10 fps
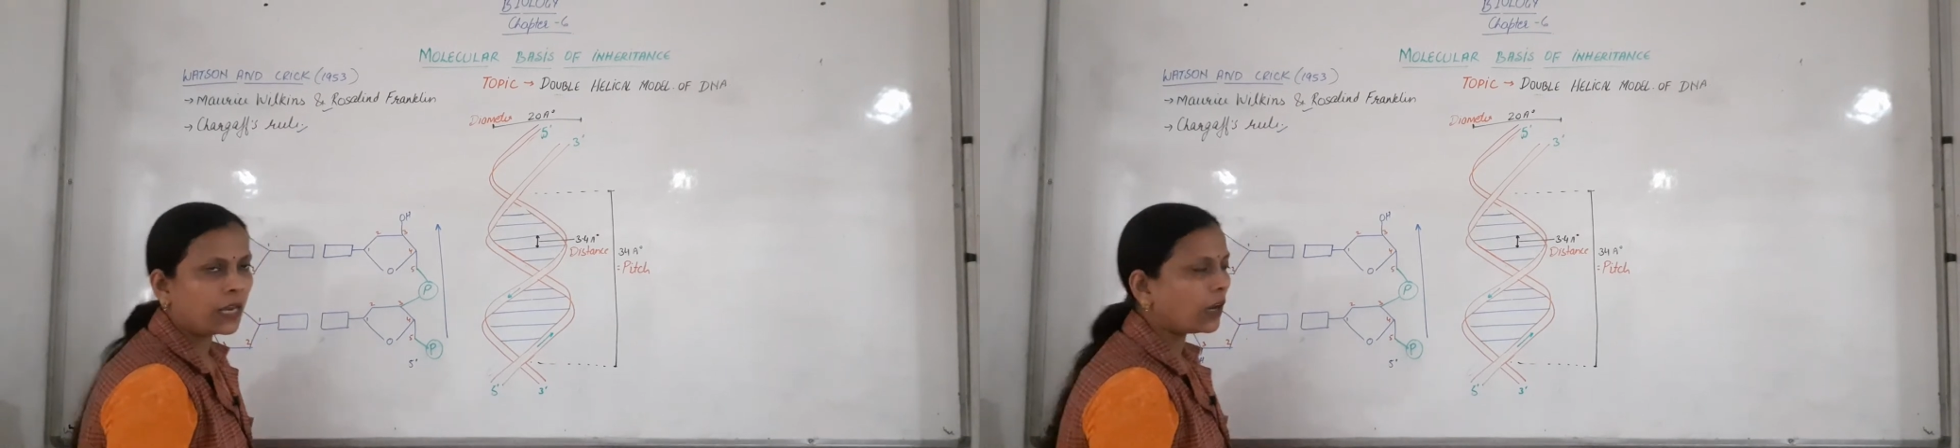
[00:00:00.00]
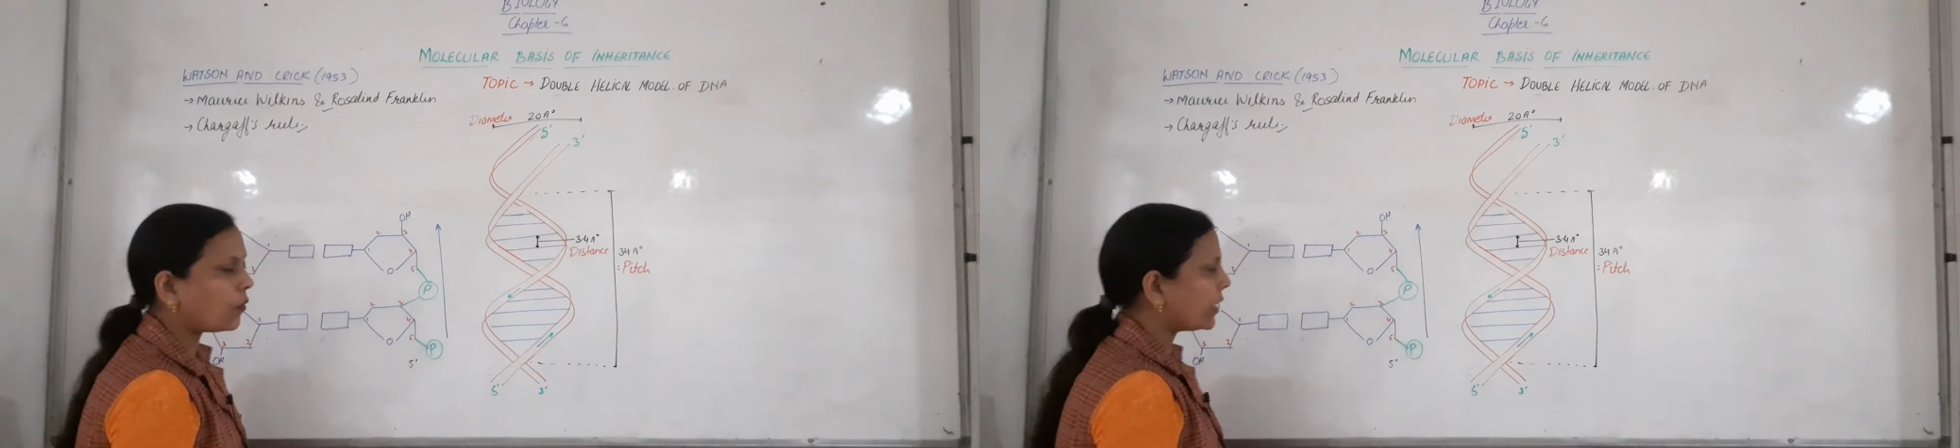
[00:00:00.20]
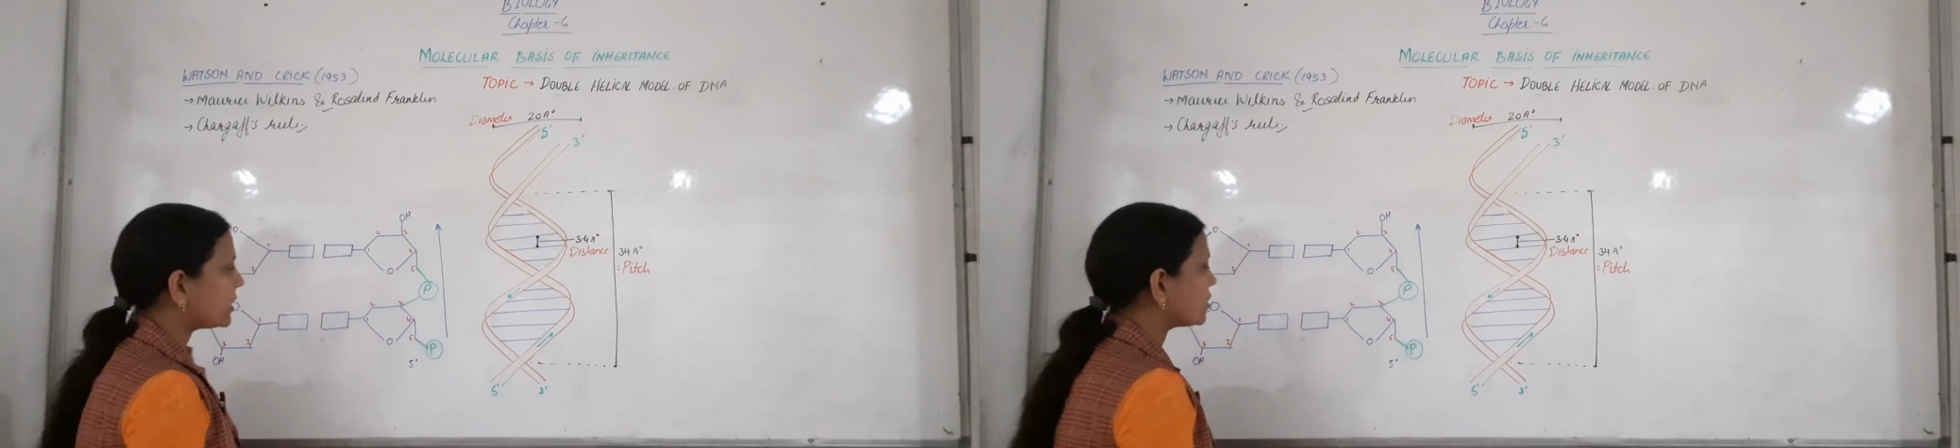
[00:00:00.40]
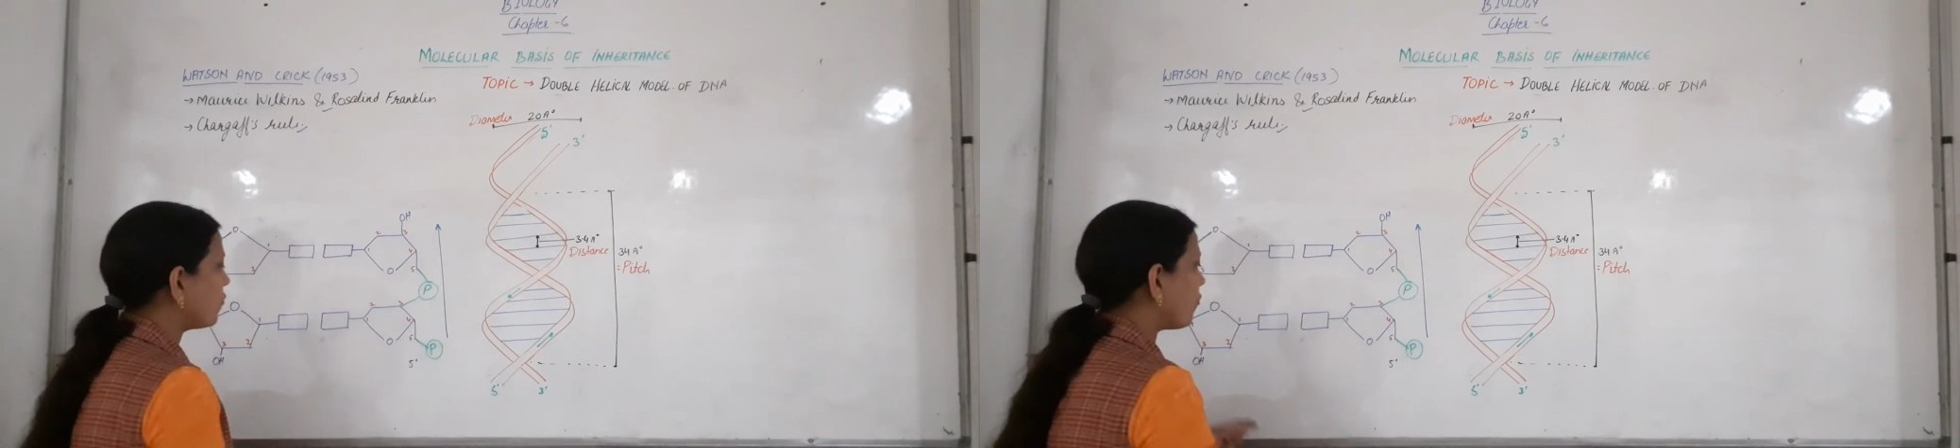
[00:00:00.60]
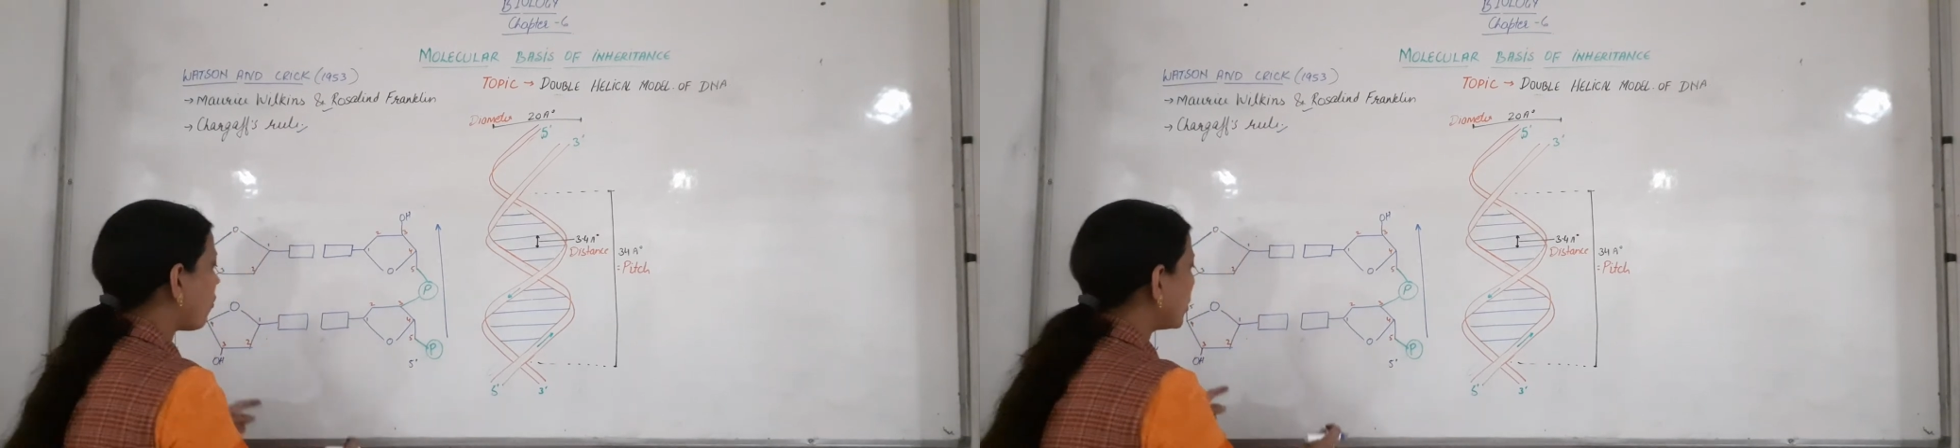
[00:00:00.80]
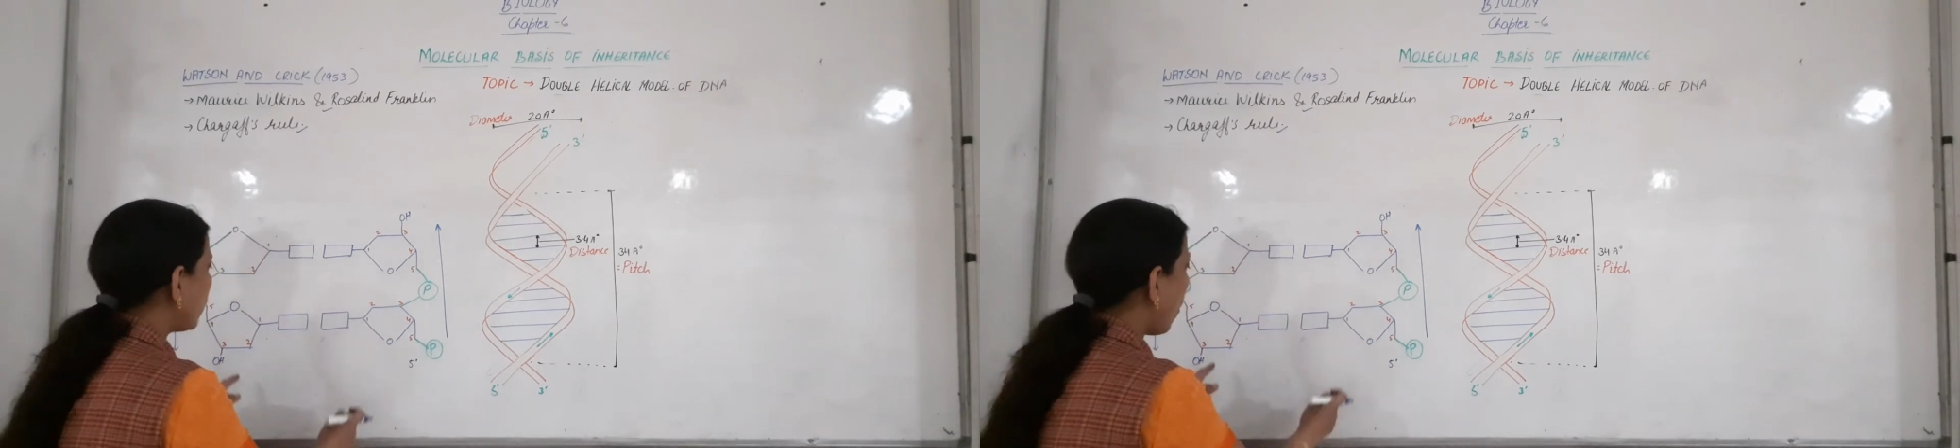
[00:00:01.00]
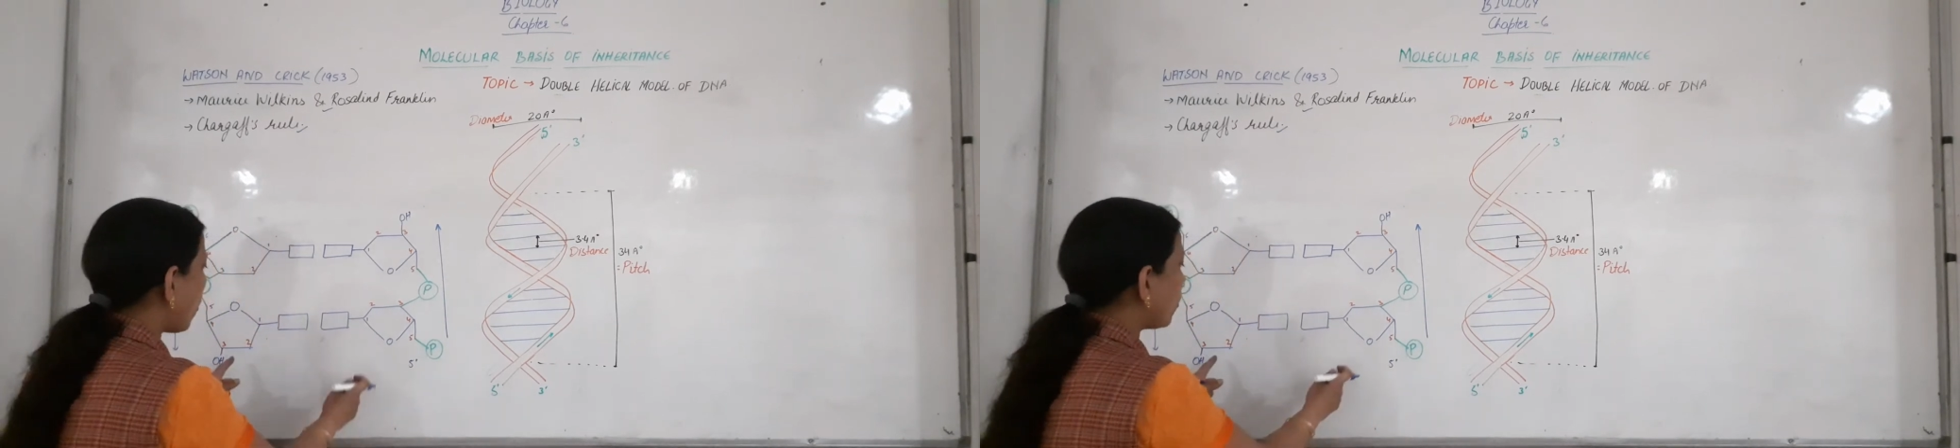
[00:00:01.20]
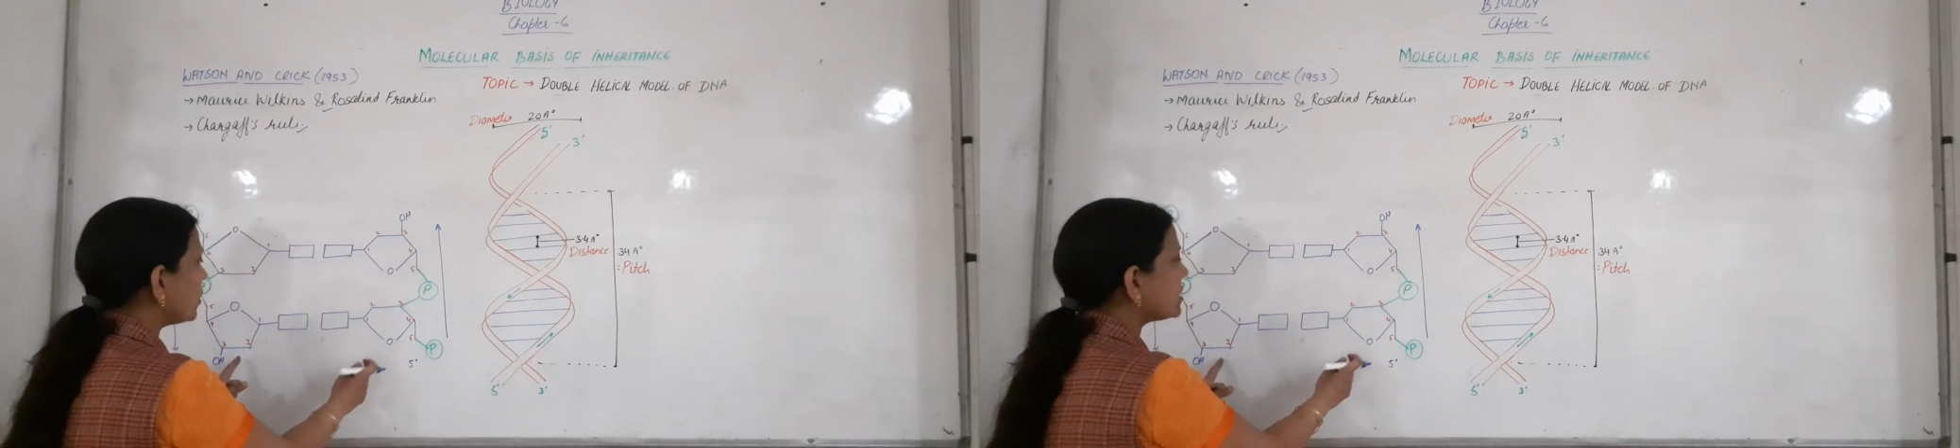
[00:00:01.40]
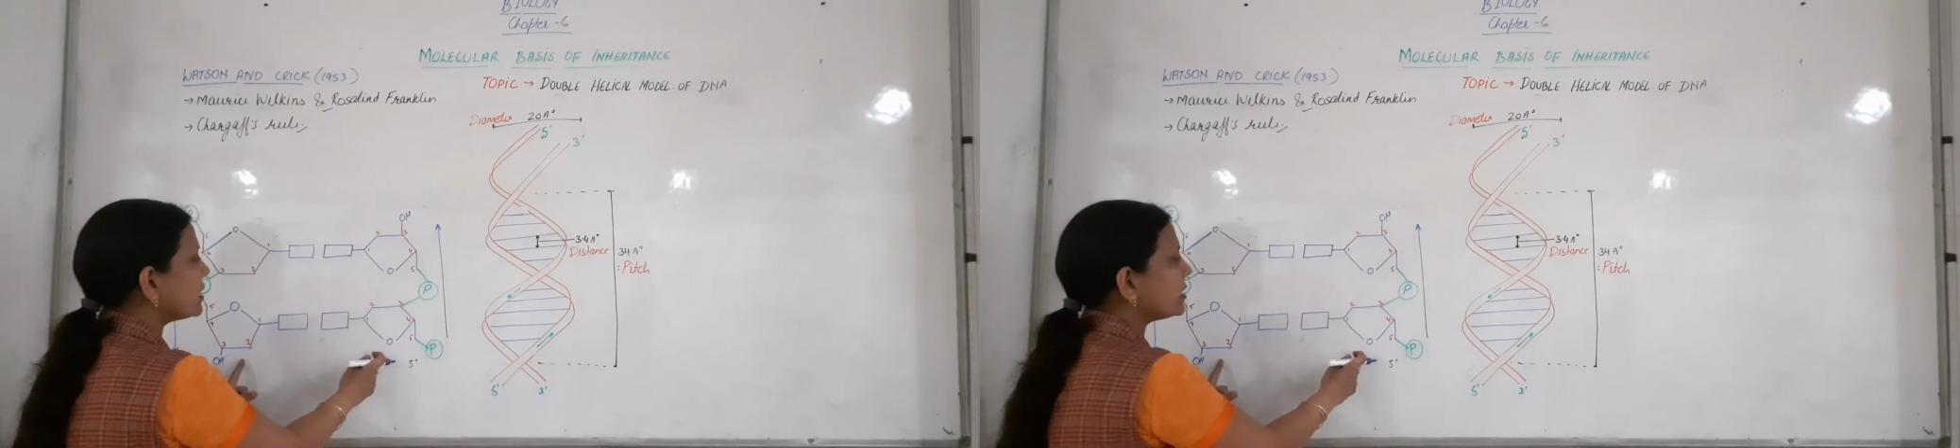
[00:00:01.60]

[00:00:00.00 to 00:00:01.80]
Now next, what holds